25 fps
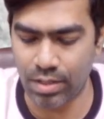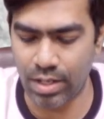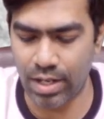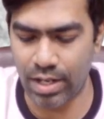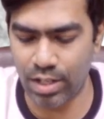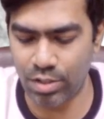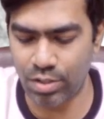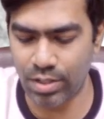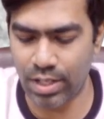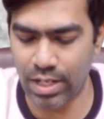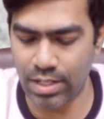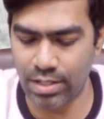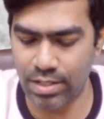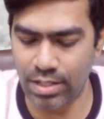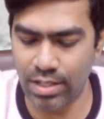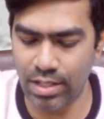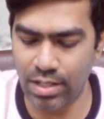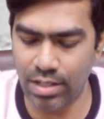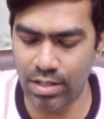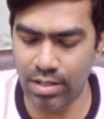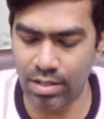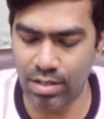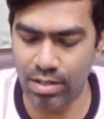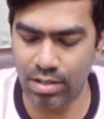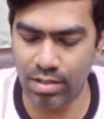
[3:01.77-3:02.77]
And as you can see
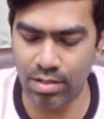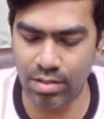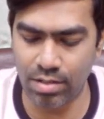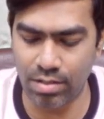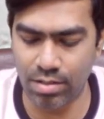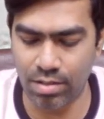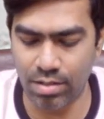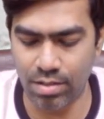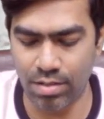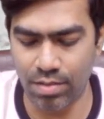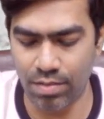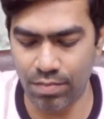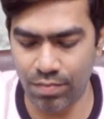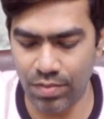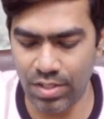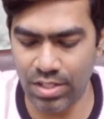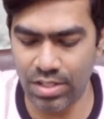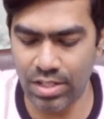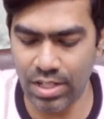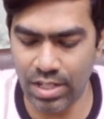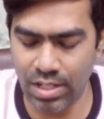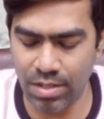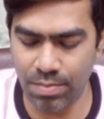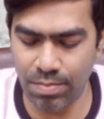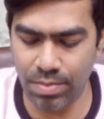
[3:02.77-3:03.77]
here, with
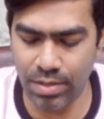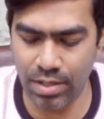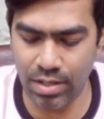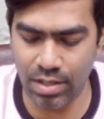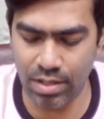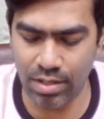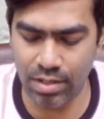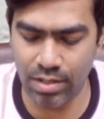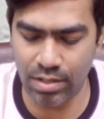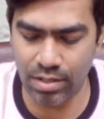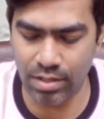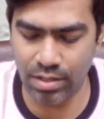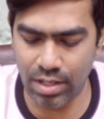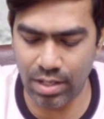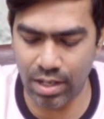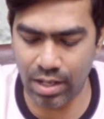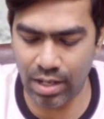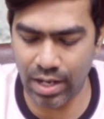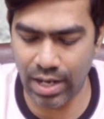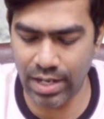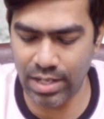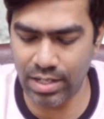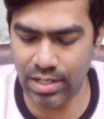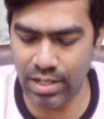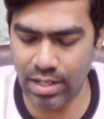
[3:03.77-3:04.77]
DTPA, the
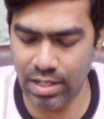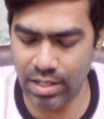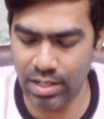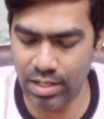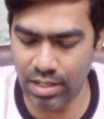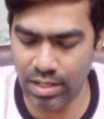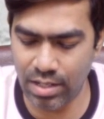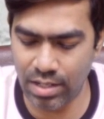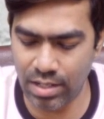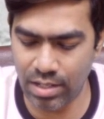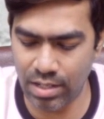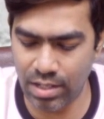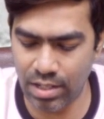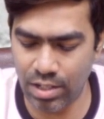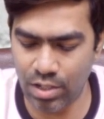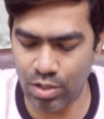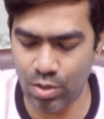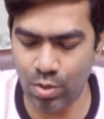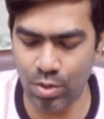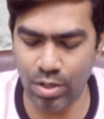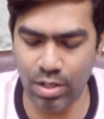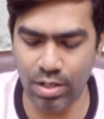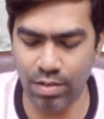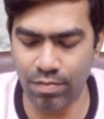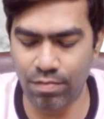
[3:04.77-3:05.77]
right kidney is
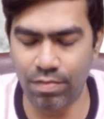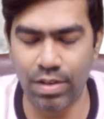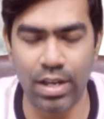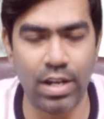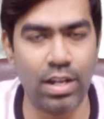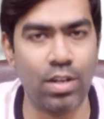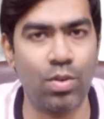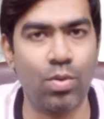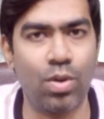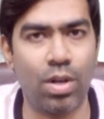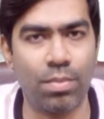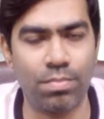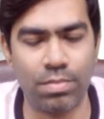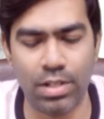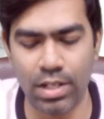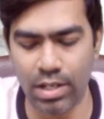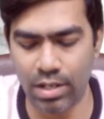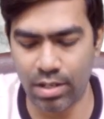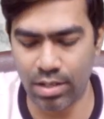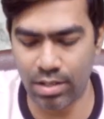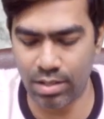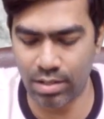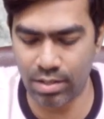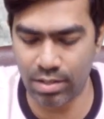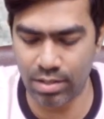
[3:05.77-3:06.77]
showing a very good
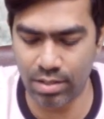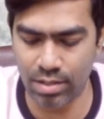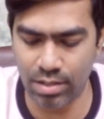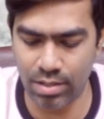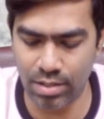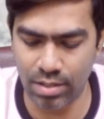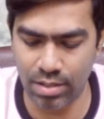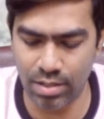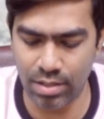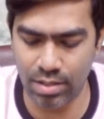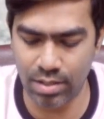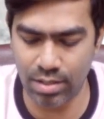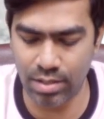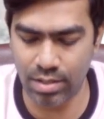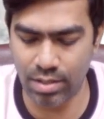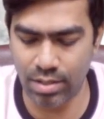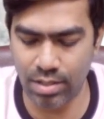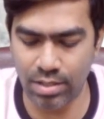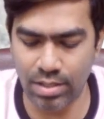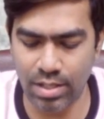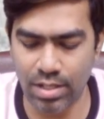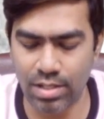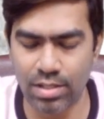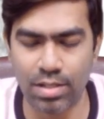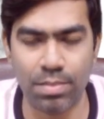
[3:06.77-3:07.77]
uptake. In
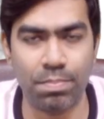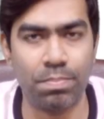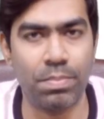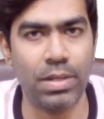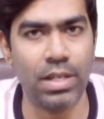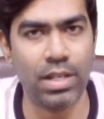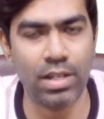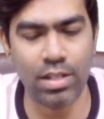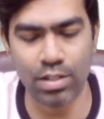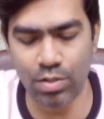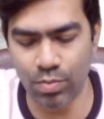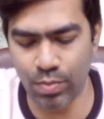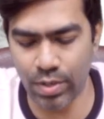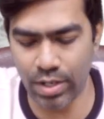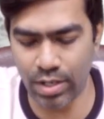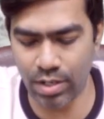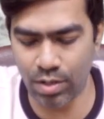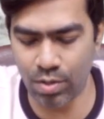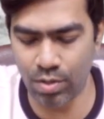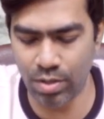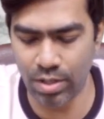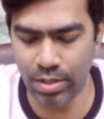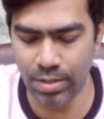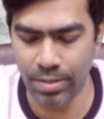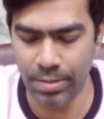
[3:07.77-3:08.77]
the sense, the peak is very
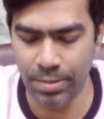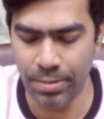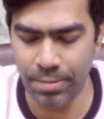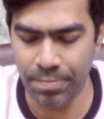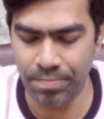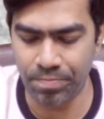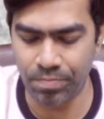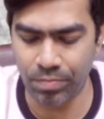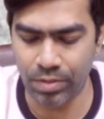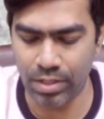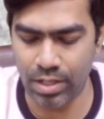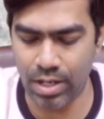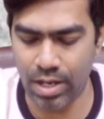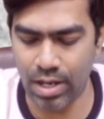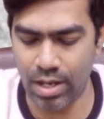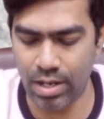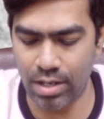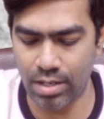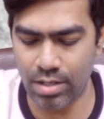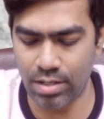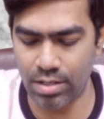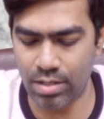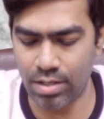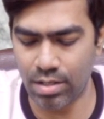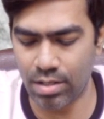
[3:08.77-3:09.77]
good
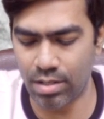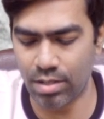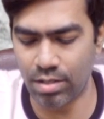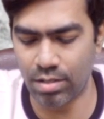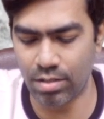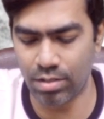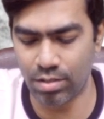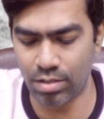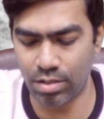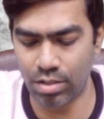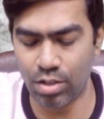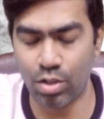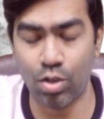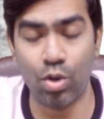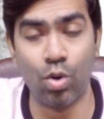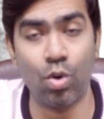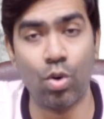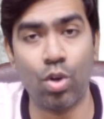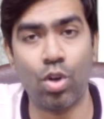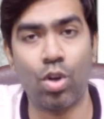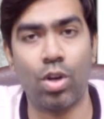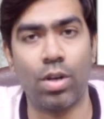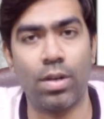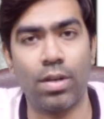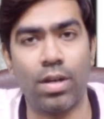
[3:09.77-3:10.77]
and uh, the
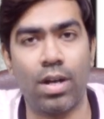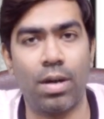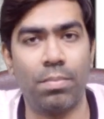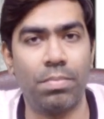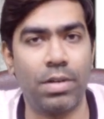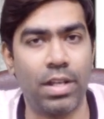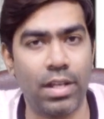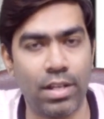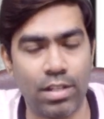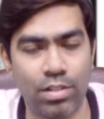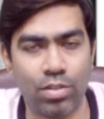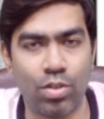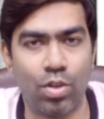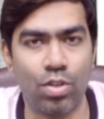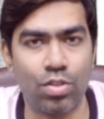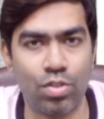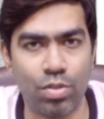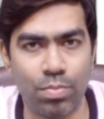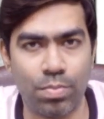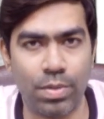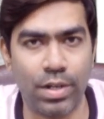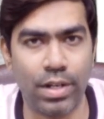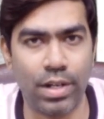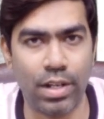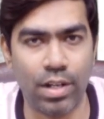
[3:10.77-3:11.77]
overall uptake is
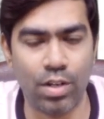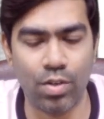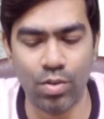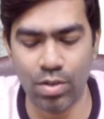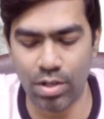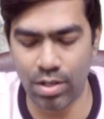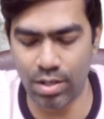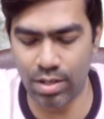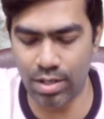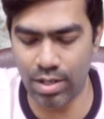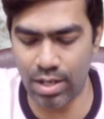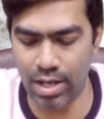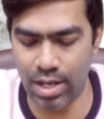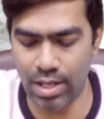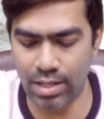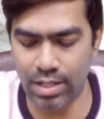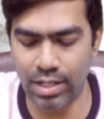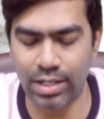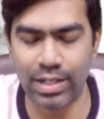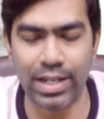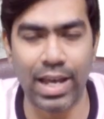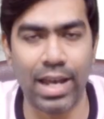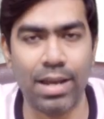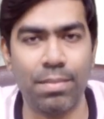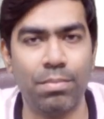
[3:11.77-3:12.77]
also pretty good. And
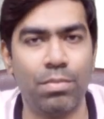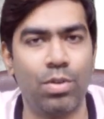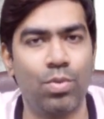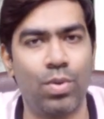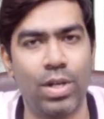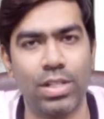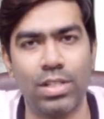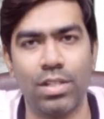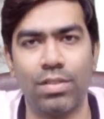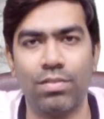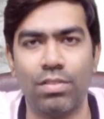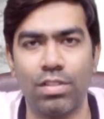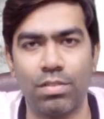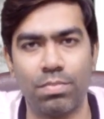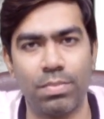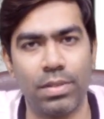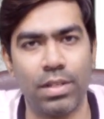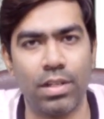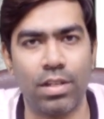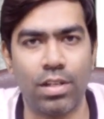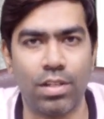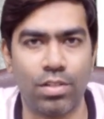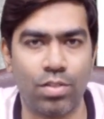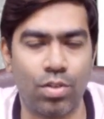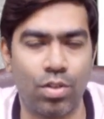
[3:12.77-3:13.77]
the time to achieve this
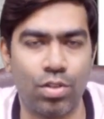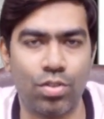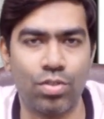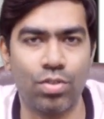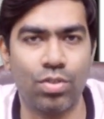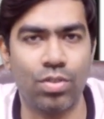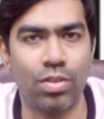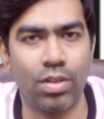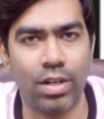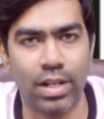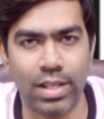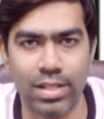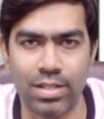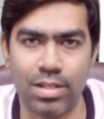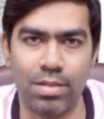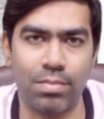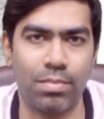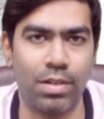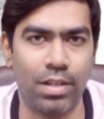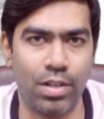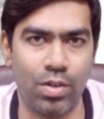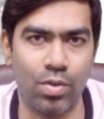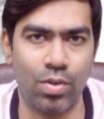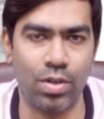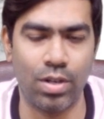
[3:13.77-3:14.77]
peak is also
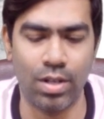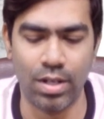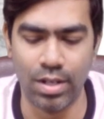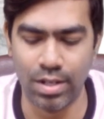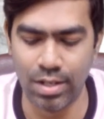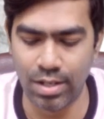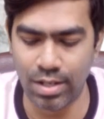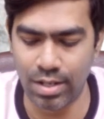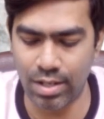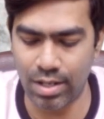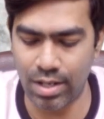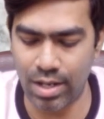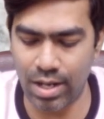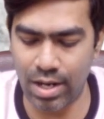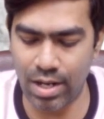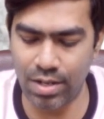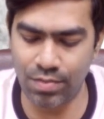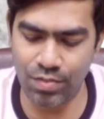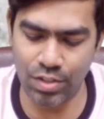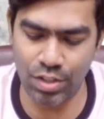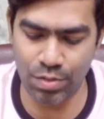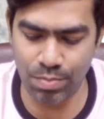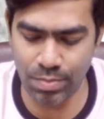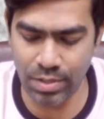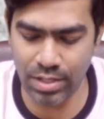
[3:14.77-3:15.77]
reasonably good. And
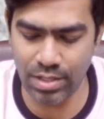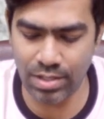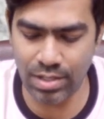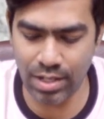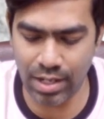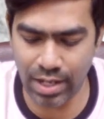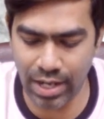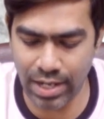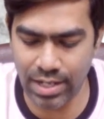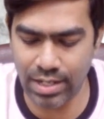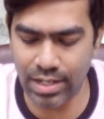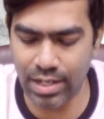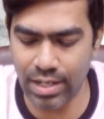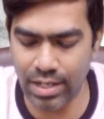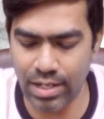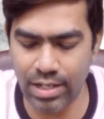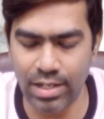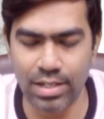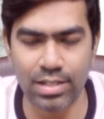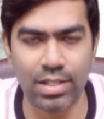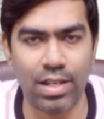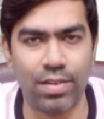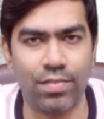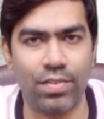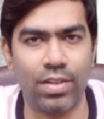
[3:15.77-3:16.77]
which means the right
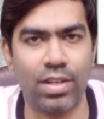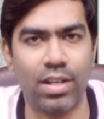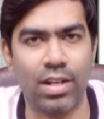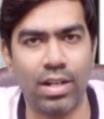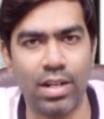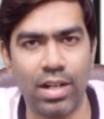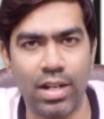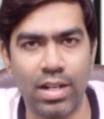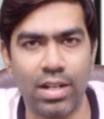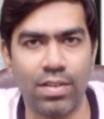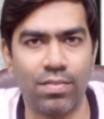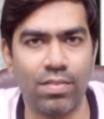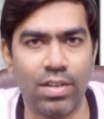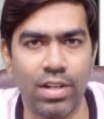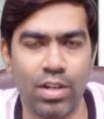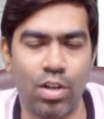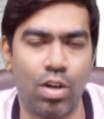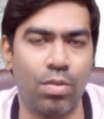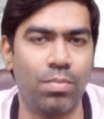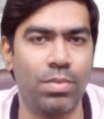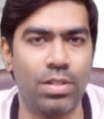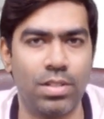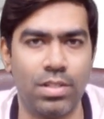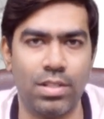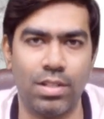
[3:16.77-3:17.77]
kidney is having a relatively
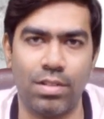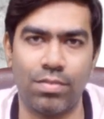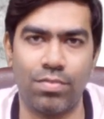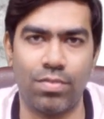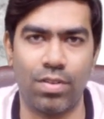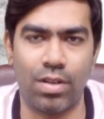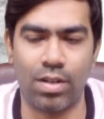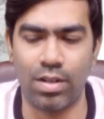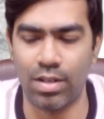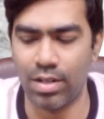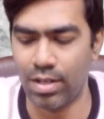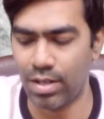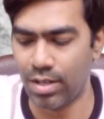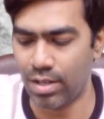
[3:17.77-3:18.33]
normal GFR.